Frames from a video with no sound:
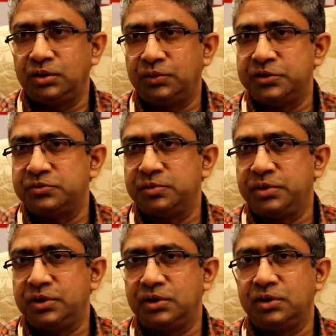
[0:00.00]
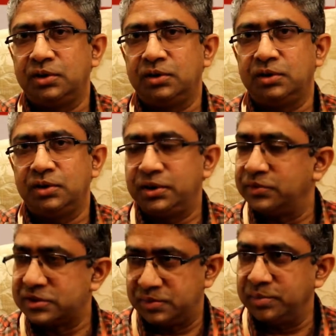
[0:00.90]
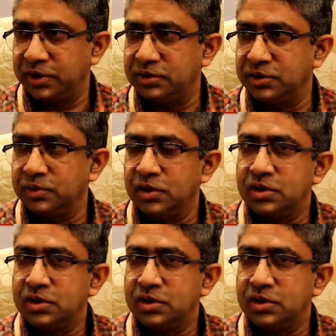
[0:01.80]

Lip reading: which will be investment banking.